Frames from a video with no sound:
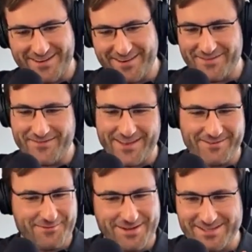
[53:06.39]

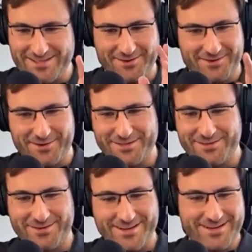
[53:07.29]
And once
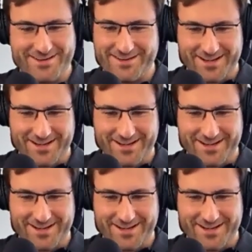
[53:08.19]
you're done,